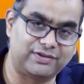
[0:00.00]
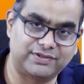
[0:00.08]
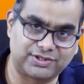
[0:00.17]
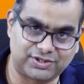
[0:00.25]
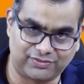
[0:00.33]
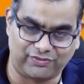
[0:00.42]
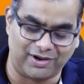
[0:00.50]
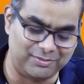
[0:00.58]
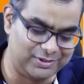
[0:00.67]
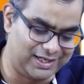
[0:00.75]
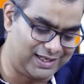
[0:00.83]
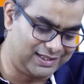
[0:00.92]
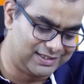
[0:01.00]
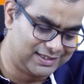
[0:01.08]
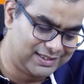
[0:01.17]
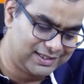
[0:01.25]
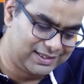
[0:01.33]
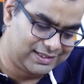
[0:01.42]
of this formula
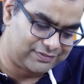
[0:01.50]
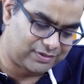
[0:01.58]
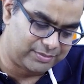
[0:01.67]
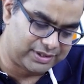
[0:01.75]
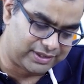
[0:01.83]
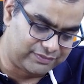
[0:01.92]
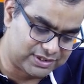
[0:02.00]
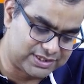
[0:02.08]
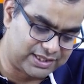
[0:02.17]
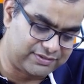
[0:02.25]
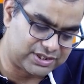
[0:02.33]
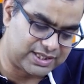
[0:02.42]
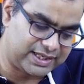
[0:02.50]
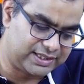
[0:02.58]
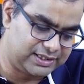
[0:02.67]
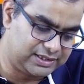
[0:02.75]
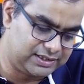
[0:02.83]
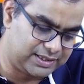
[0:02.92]
from a reverse derivation
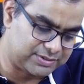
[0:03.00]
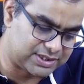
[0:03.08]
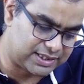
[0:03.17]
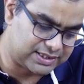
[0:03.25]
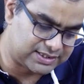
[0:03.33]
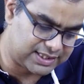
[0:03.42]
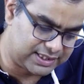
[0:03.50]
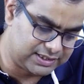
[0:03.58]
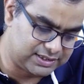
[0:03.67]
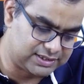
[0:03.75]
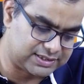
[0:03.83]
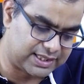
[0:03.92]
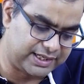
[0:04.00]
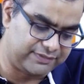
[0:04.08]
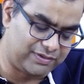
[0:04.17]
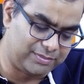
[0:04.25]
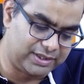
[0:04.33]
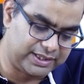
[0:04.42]
angle. They must understand the ZA
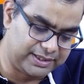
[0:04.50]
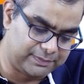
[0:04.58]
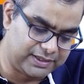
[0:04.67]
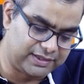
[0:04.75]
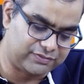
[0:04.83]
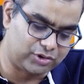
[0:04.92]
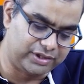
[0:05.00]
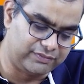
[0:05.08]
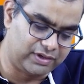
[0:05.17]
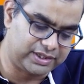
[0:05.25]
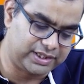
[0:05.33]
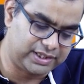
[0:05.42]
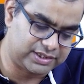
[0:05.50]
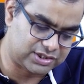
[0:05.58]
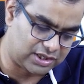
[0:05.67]
formula deeply enough to invert it,